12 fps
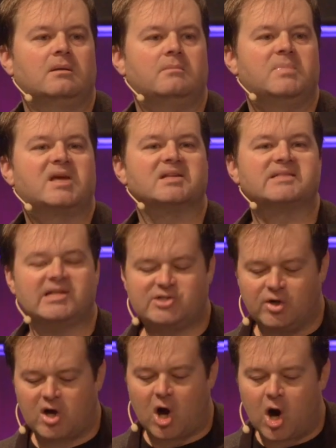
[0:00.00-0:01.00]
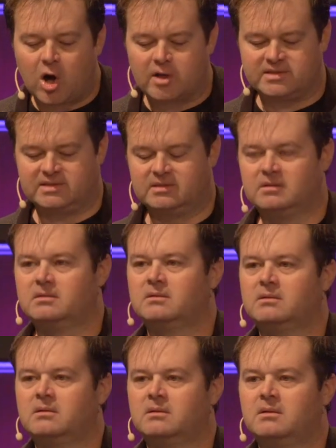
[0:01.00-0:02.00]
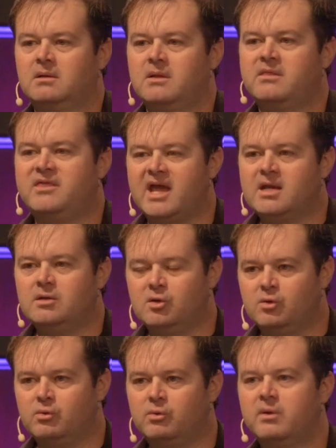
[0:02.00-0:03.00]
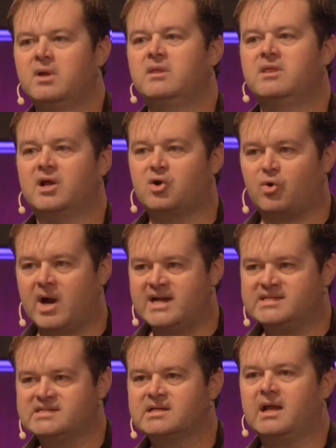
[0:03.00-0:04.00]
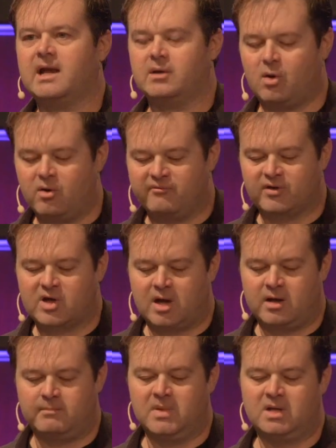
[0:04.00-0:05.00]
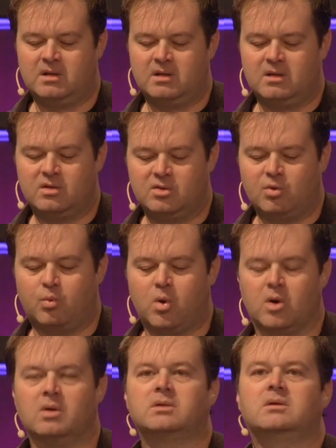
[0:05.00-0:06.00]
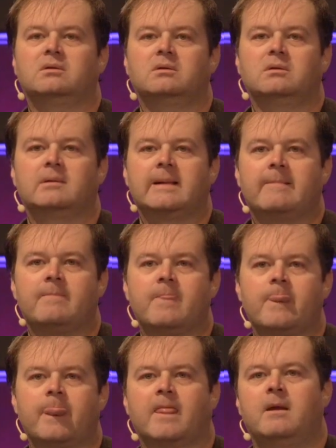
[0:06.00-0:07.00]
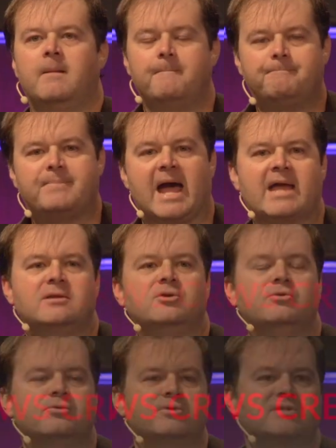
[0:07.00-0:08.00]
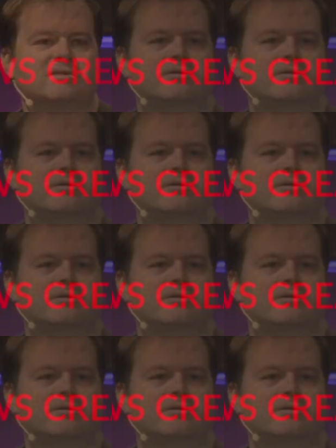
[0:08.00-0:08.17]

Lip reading: because they took heart. They knew that Christ had overcome the world. Bad news